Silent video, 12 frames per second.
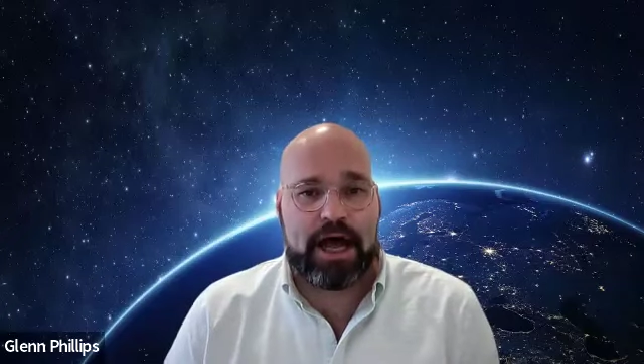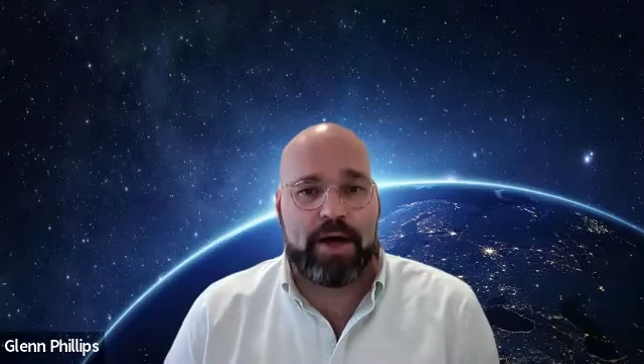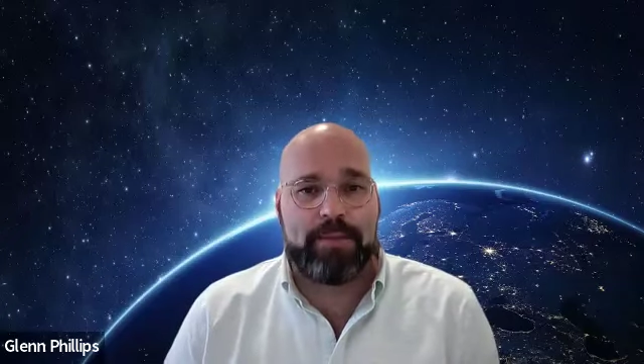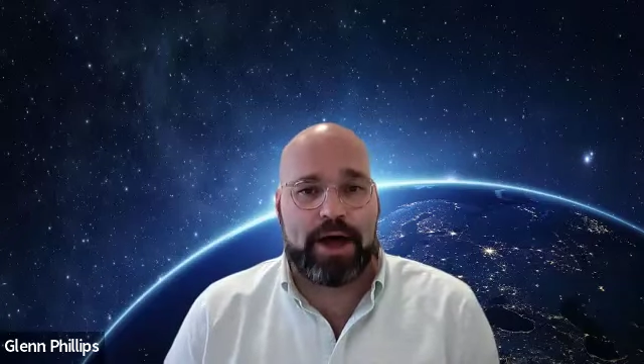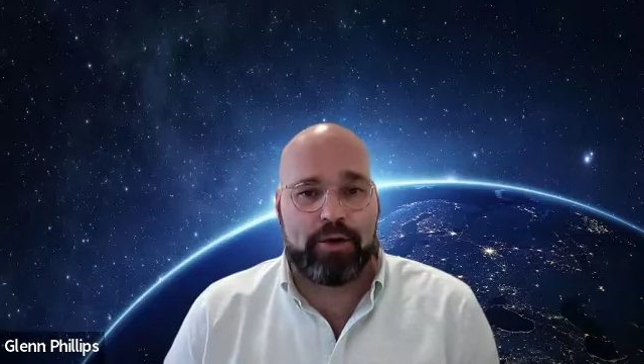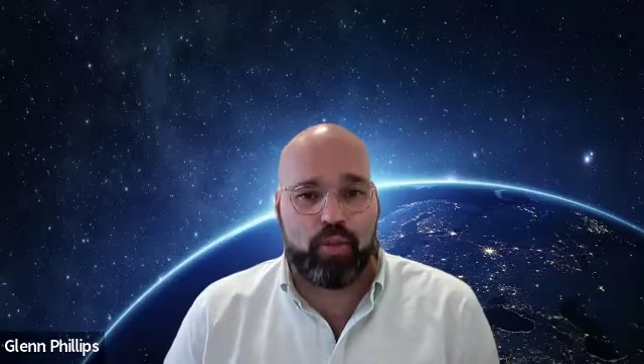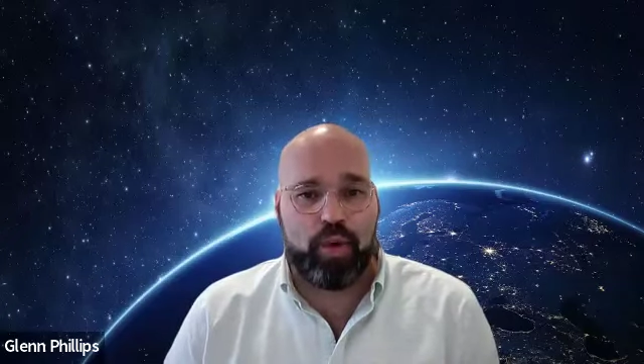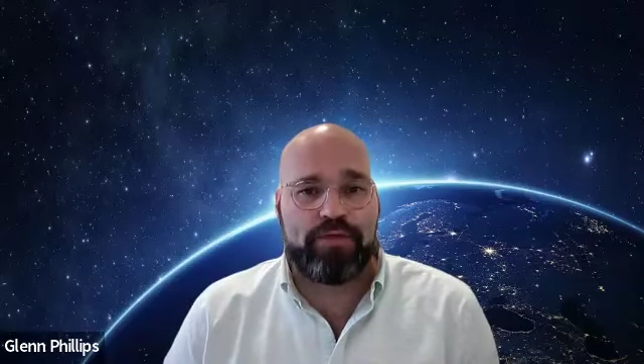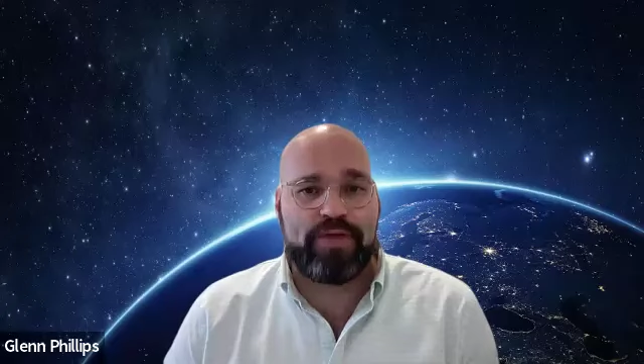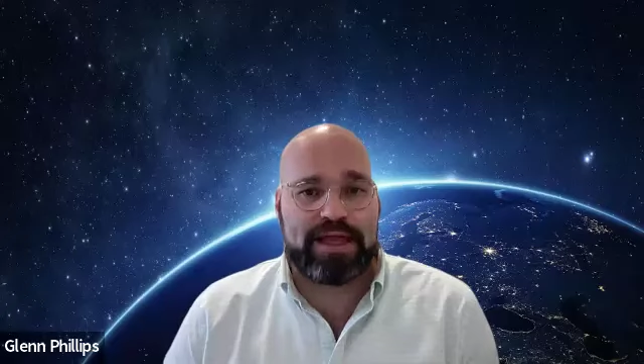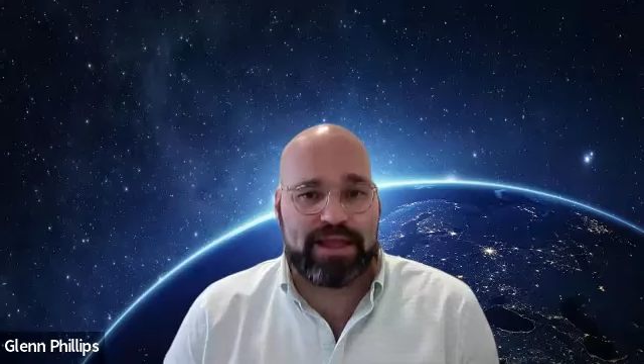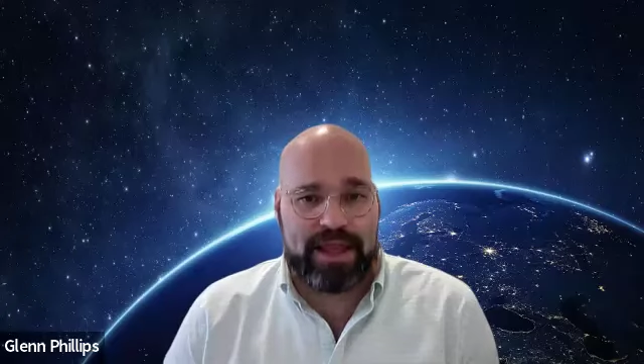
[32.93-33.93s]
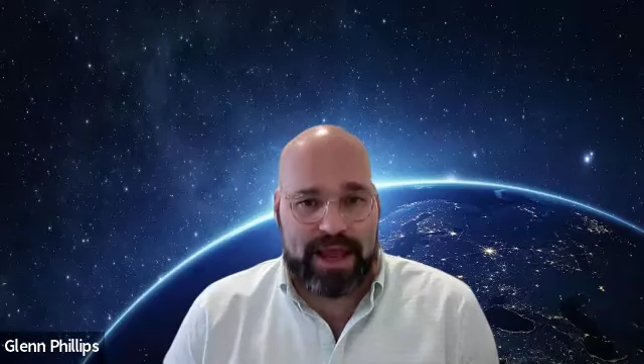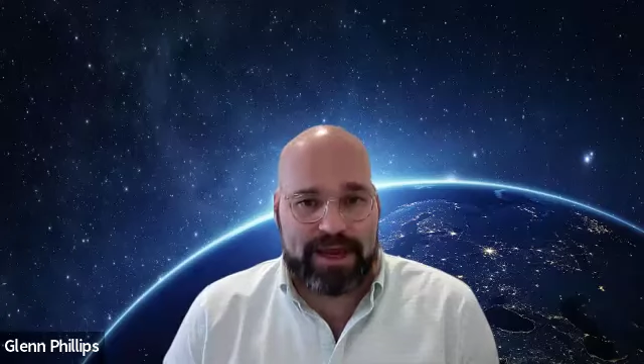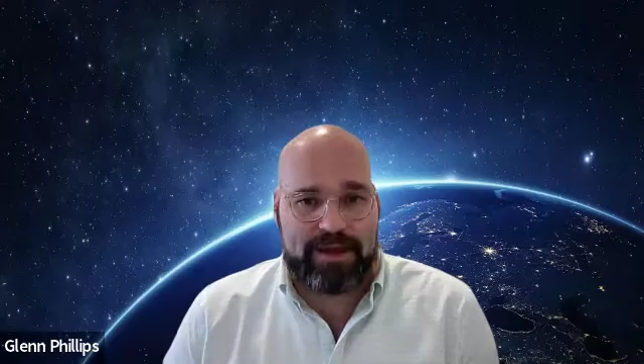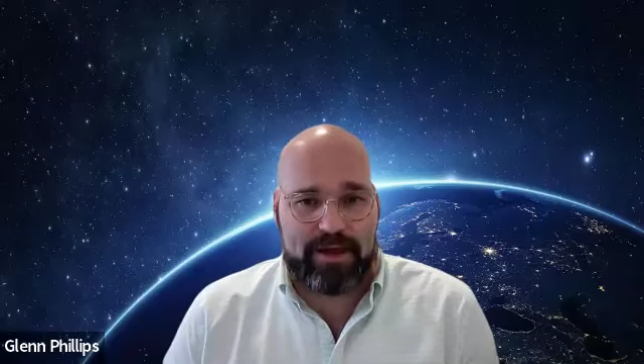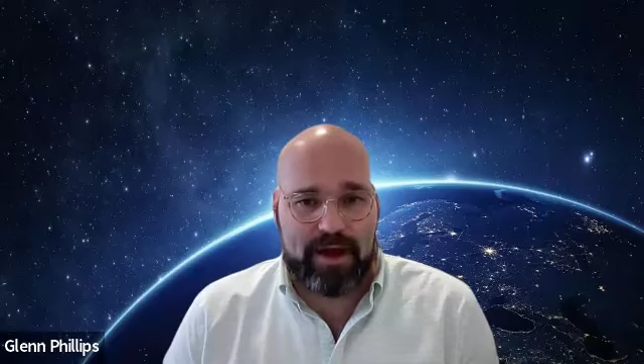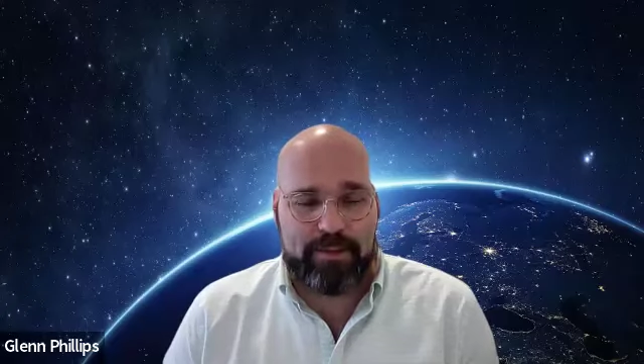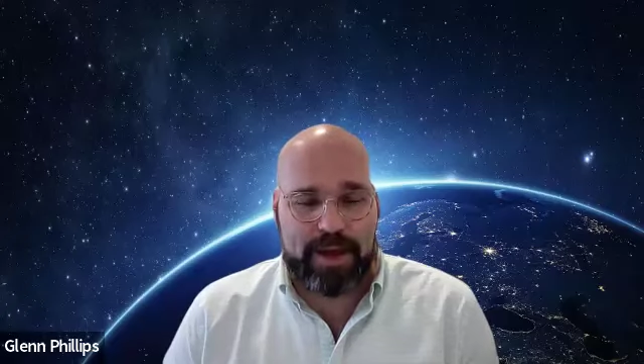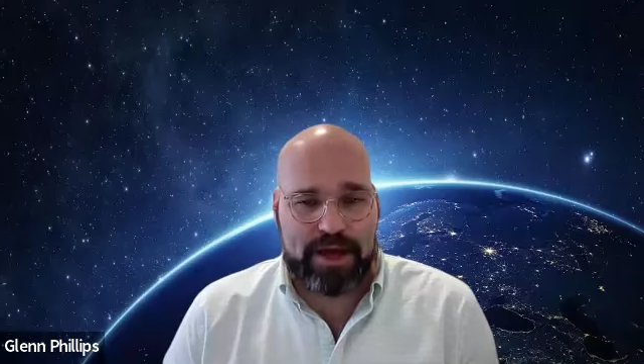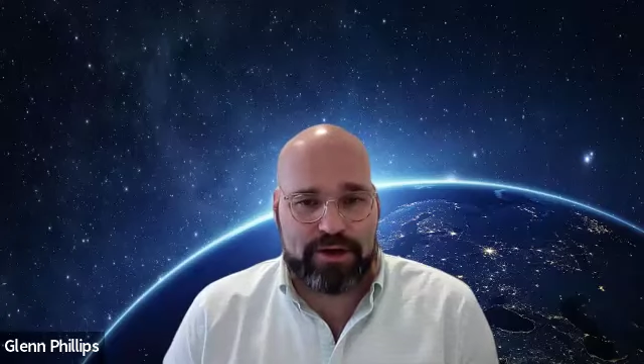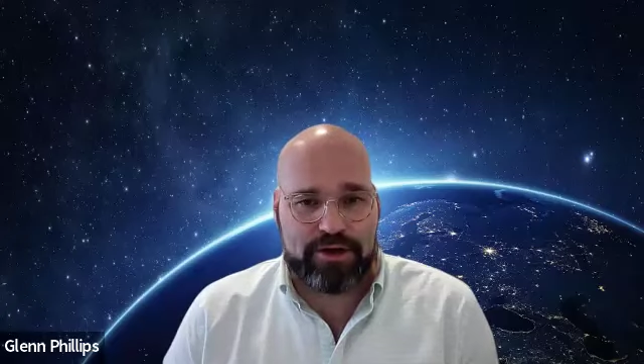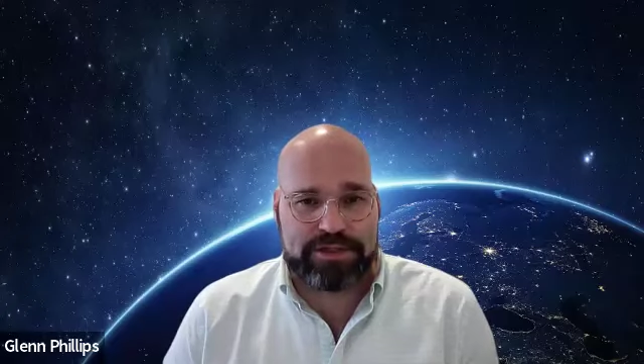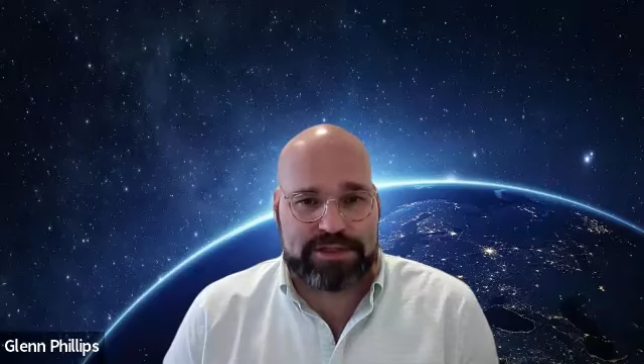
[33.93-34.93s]
about what they like
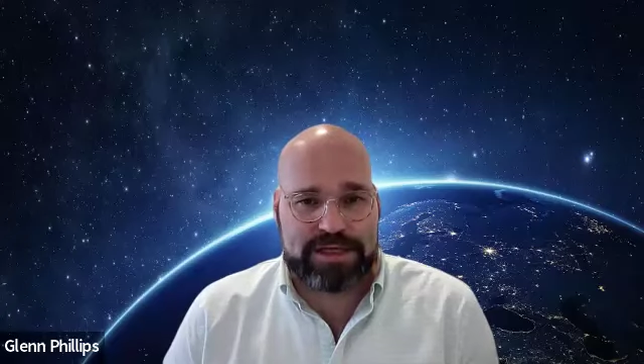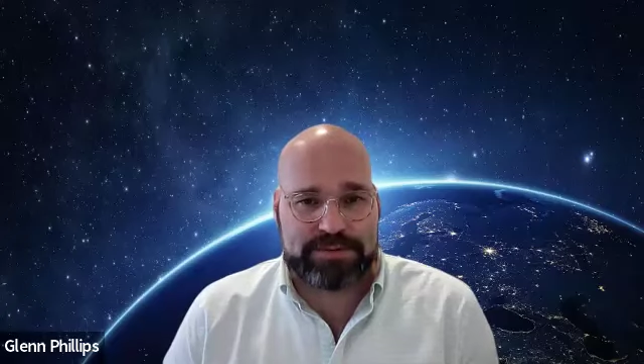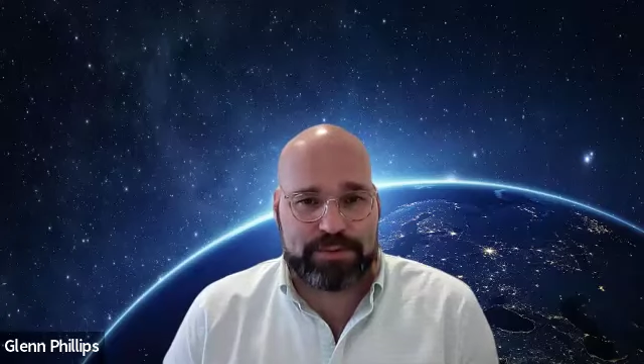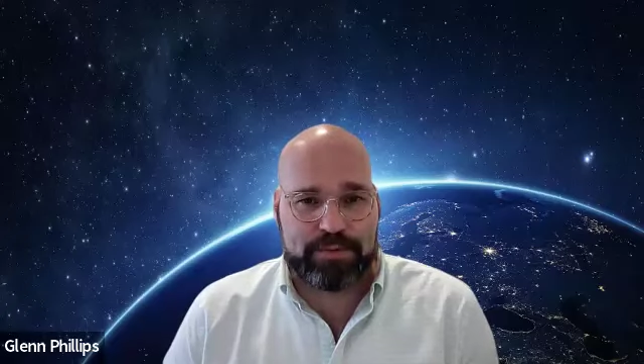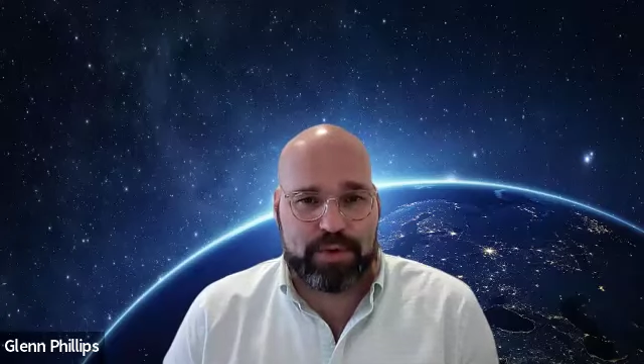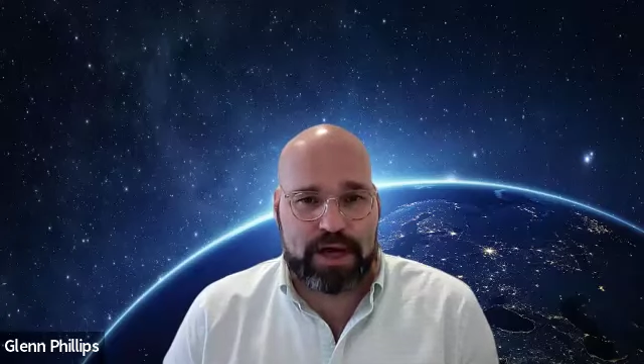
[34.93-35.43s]
about your assessment